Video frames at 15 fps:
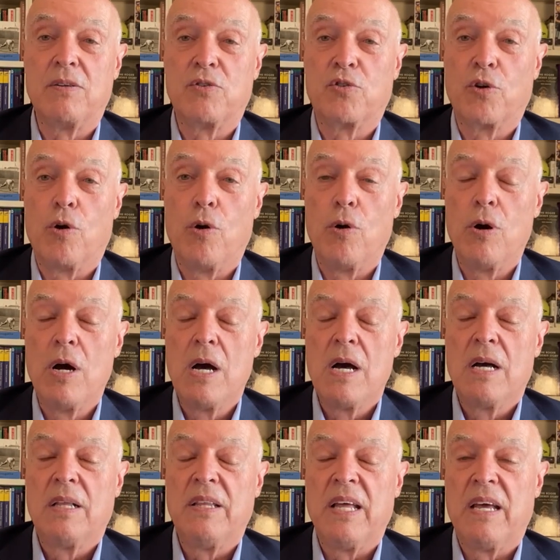draw,
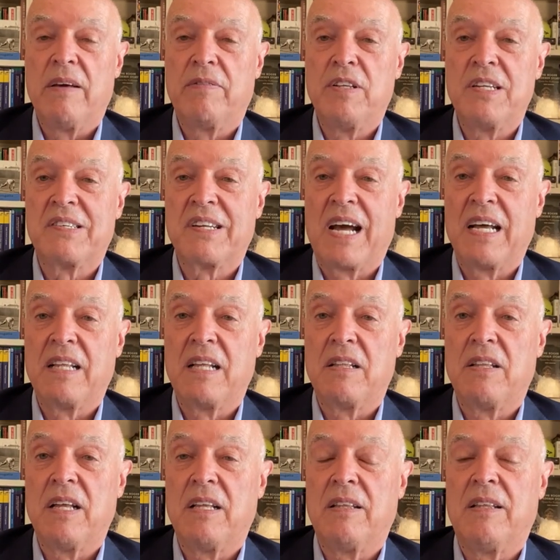they have
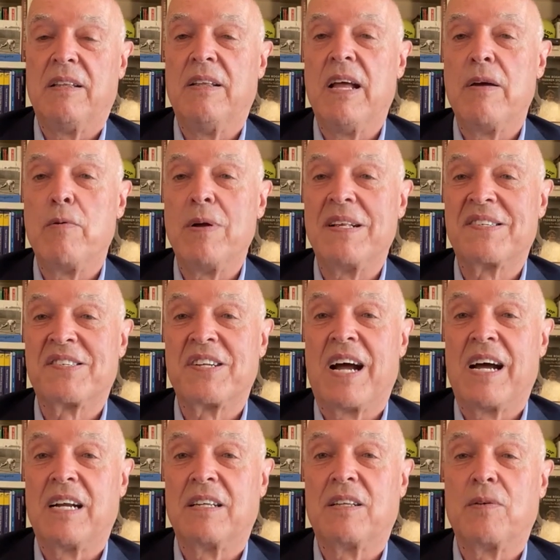decided that they will
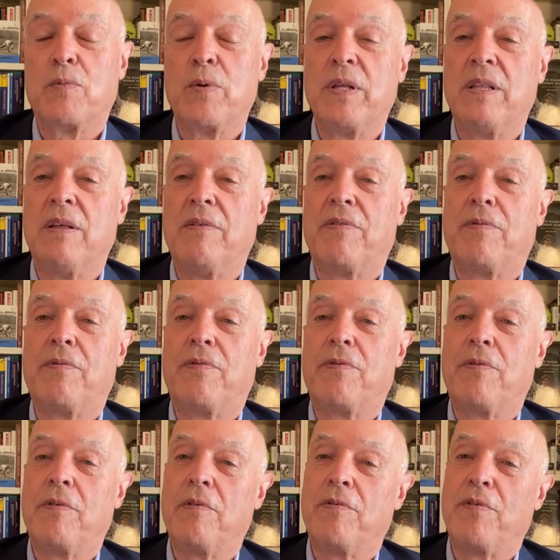start with the
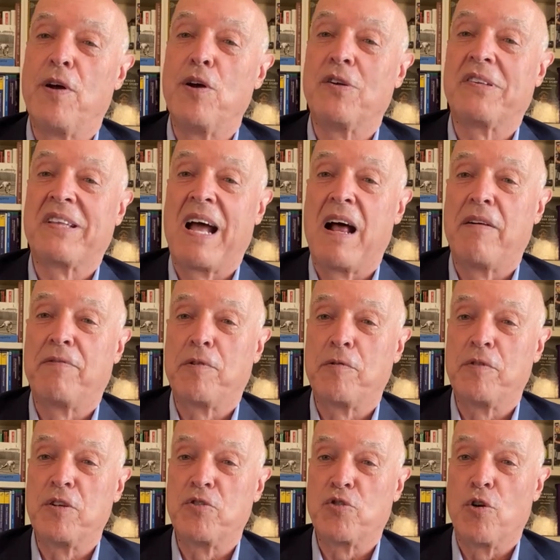first half
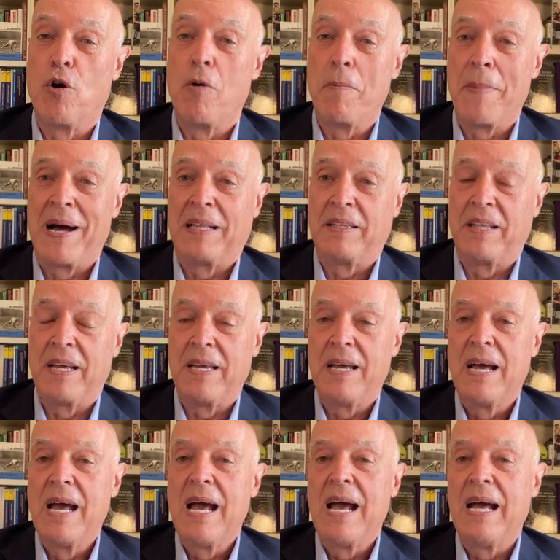of the draw on Monday
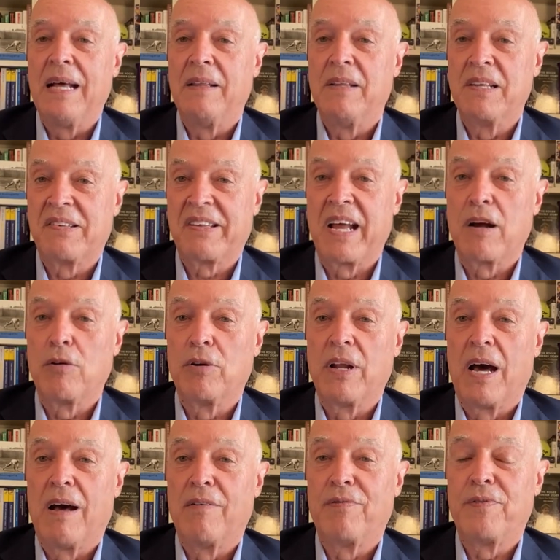and the second
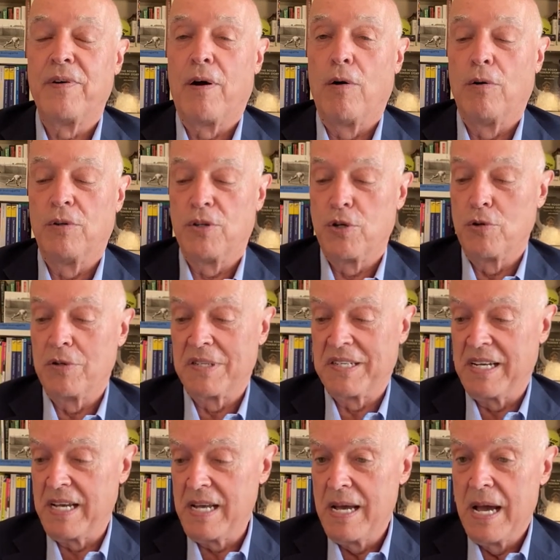half on
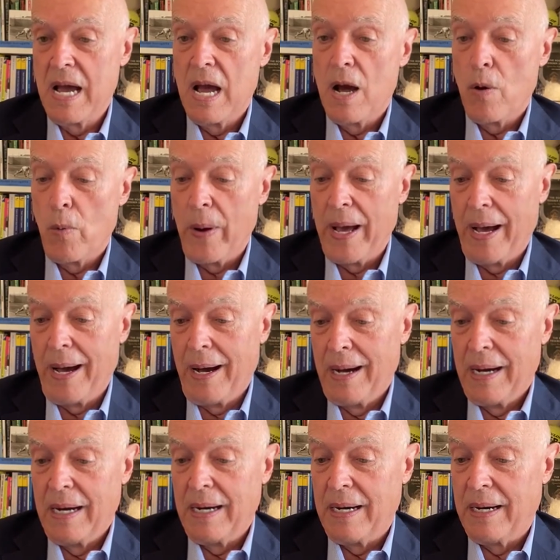Tuesday. Well,
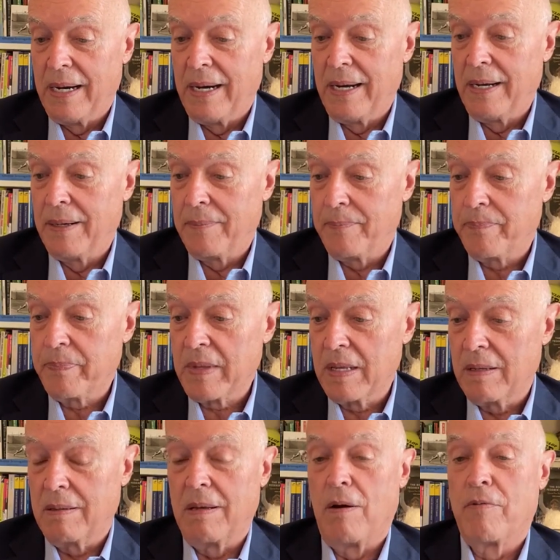
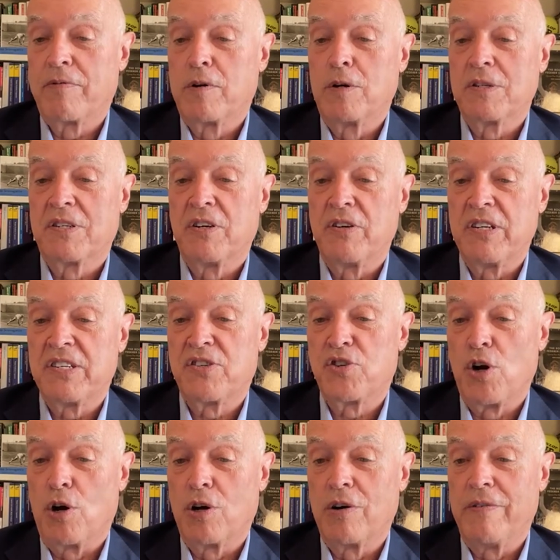of course, there is
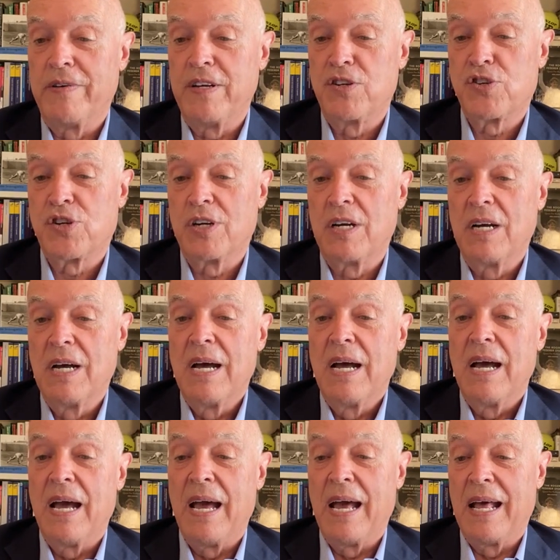Djokovic
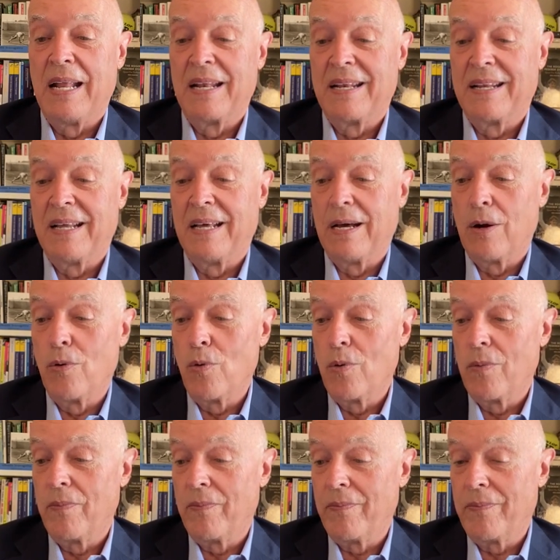and
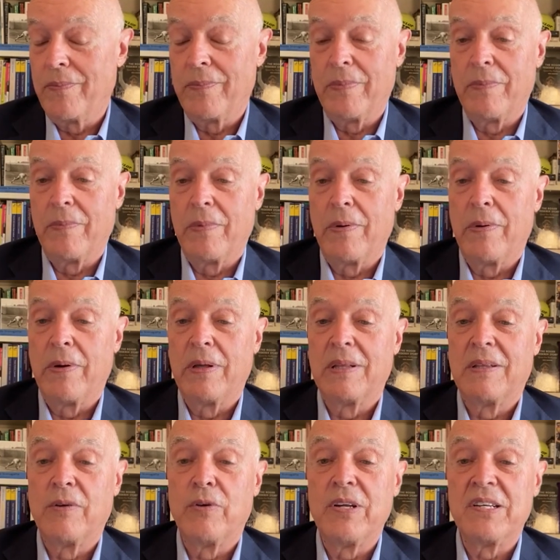
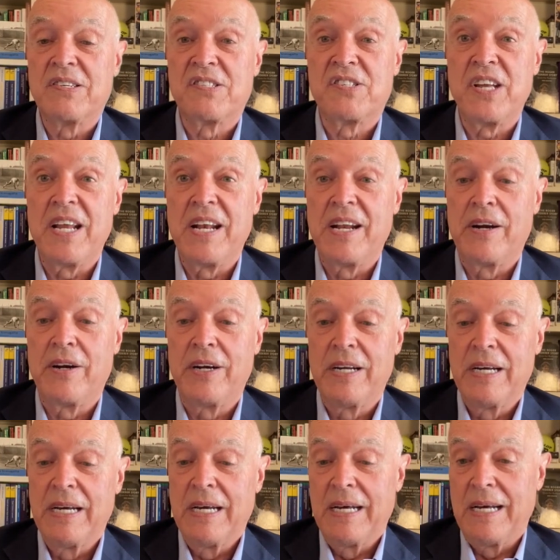there is Sinner.
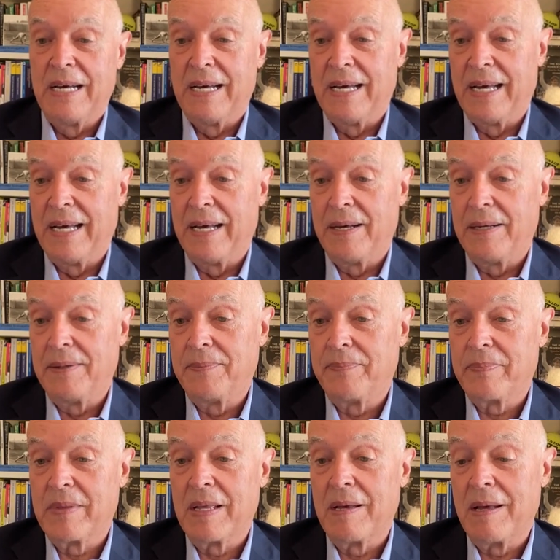
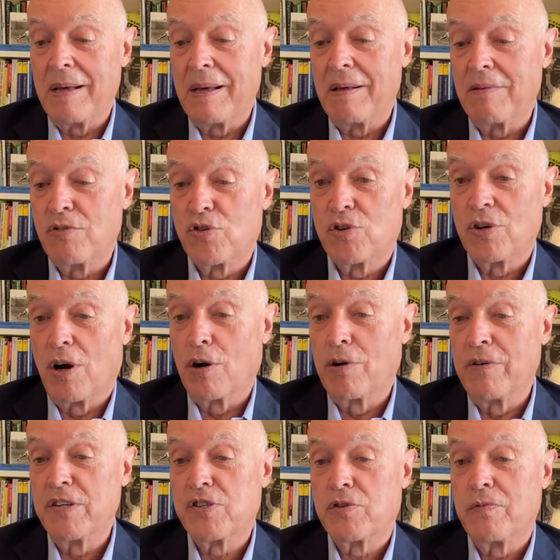
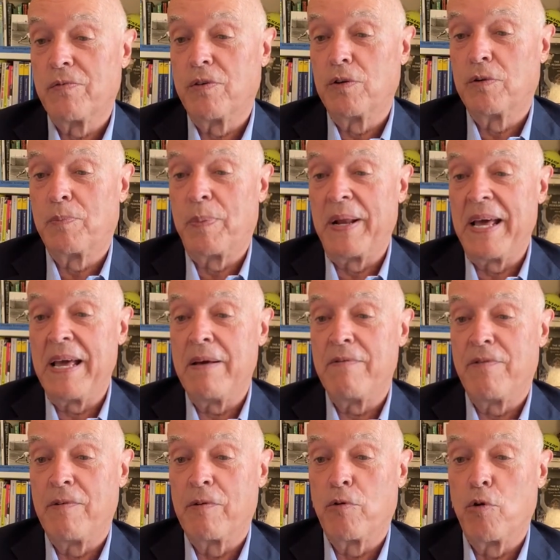Djokovic would play
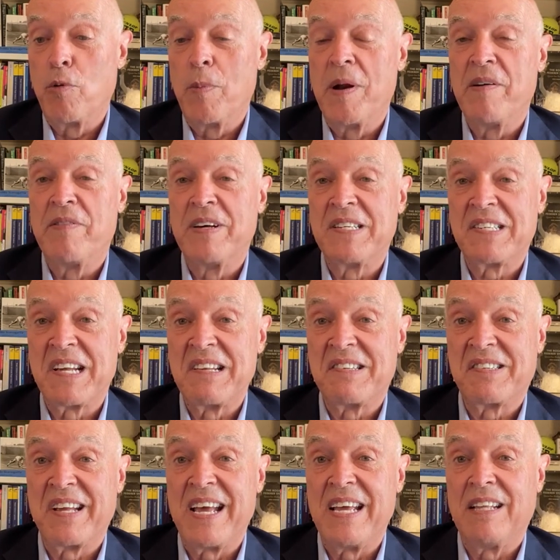Rublev, as I
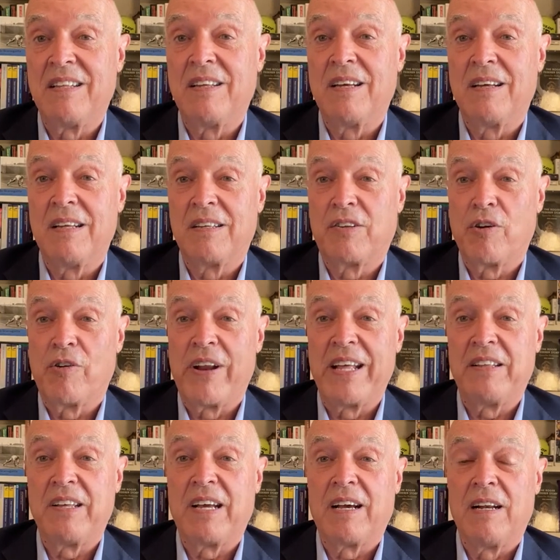said,
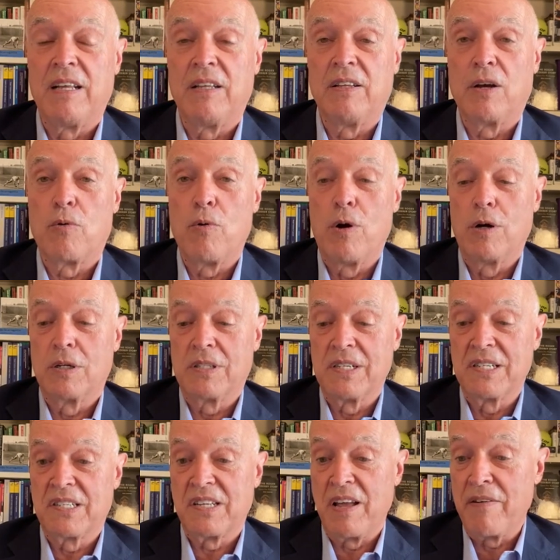theoretically in the
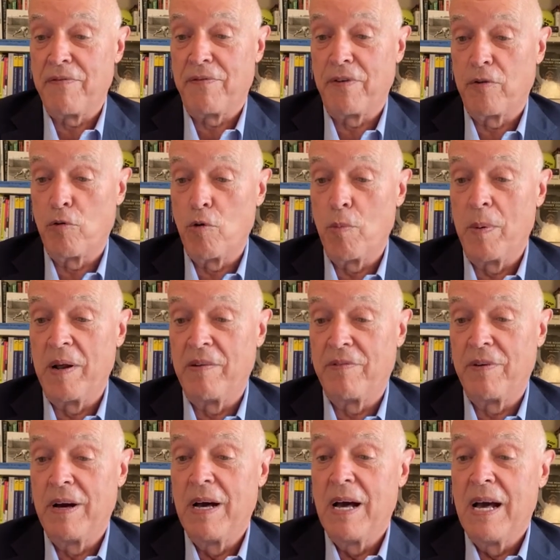quarters, if Rublev
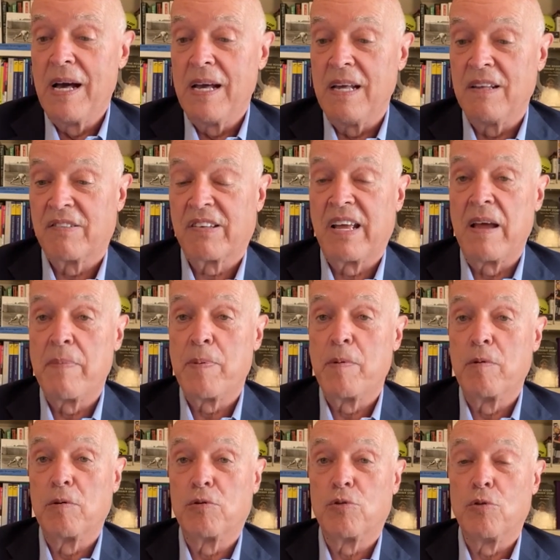is
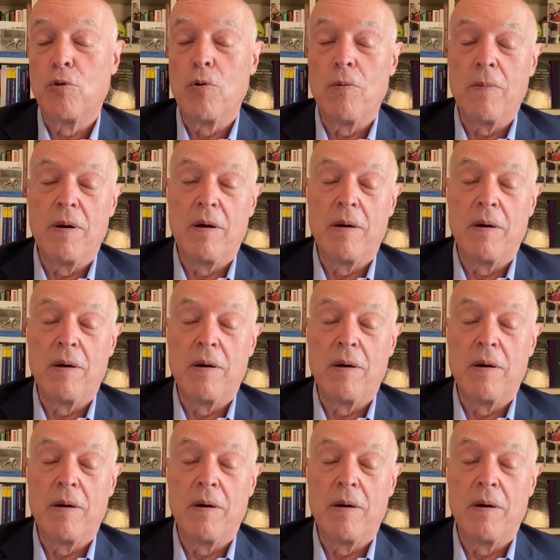capable to